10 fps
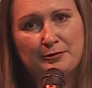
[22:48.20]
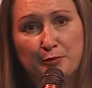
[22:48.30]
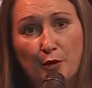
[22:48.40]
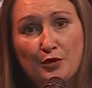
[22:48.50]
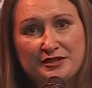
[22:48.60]

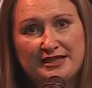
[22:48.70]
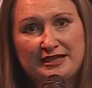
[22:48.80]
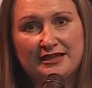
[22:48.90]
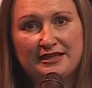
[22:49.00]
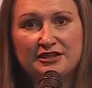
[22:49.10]

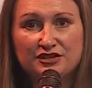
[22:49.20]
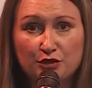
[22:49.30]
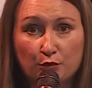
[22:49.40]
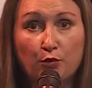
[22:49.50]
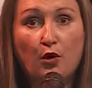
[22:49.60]
body
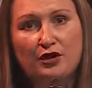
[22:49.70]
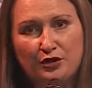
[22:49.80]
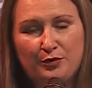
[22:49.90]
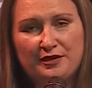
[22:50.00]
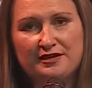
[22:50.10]
to
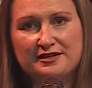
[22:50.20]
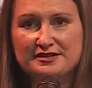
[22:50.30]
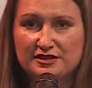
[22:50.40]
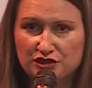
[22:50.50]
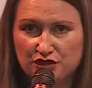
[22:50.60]
work with us.
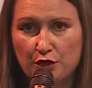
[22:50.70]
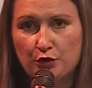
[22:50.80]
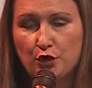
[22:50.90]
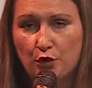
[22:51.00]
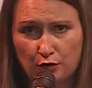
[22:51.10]
There's now
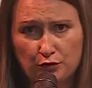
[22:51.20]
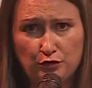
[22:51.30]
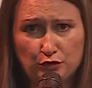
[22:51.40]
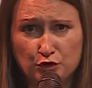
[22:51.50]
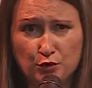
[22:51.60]

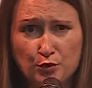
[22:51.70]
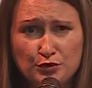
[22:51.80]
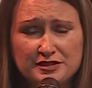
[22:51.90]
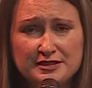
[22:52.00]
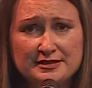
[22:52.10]

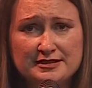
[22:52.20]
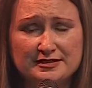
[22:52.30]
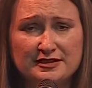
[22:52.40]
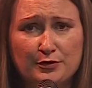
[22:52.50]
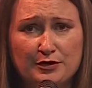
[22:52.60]
quotas,
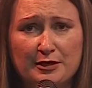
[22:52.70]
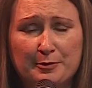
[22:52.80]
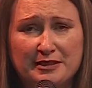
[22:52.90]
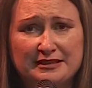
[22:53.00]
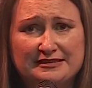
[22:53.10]
there's now an
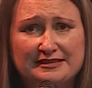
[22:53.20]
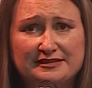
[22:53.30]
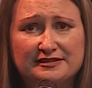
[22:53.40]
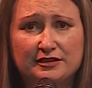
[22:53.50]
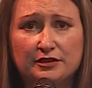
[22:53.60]
ability
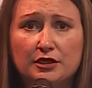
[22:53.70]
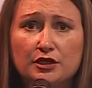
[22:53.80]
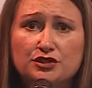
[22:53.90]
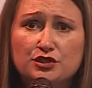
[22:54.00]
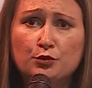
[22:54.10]
to
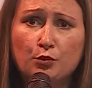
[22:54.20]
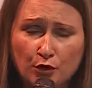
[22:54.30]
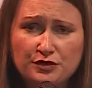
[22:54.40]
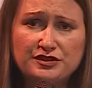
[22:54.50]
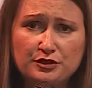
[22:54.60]

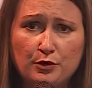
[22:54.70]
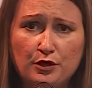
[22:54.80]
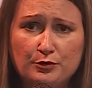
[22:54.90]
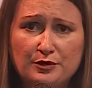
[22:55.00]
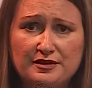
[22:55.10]
want to
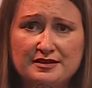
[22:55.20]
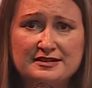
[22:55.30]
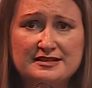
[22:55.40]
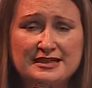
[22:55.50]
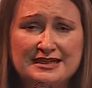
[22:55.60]
work with us.